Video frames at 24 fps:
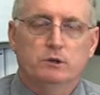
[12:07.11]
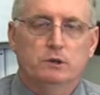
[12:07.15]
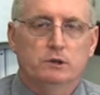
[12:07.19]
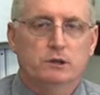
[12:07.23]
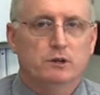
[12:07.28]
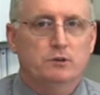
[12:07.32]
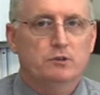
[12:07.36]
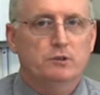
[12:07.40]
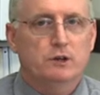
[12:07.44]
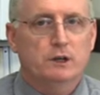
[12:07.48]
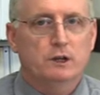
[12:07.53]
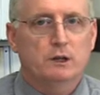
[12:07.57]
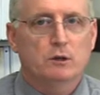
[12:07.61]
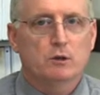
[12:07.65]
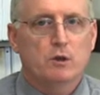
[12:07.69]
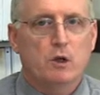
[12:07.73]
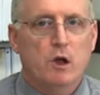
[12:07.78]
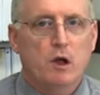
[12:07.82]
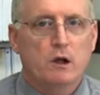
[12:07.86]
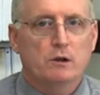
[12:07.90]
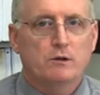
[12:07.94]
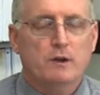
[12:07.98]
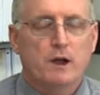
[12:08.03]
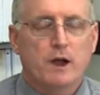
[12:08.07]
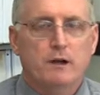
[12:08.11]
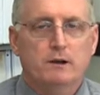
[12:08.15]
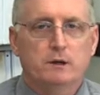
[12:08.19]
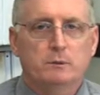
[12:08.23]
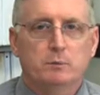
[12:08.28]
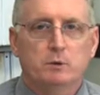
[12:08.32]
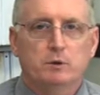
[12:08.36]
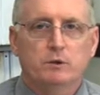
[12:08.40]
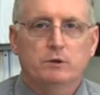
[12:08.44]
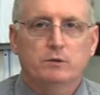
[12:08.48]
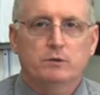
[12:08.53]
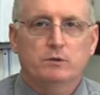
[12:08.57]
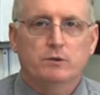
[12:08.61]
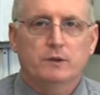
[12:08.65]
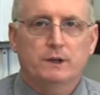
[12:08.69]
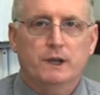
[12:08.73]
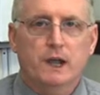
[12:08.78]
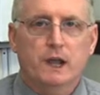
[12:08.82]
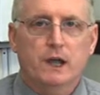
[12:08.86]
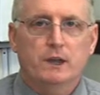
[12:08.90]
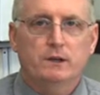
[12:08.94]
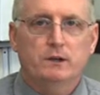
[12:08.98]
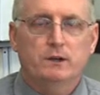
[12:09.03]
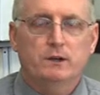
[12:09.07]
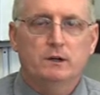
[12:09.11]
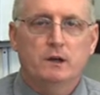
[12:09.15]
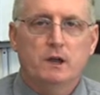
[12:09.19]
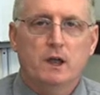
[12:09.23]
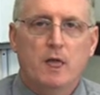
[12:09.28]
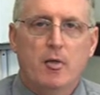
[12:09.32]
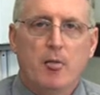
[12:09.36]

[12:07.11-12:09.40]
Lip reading: It does take a long time to put this together,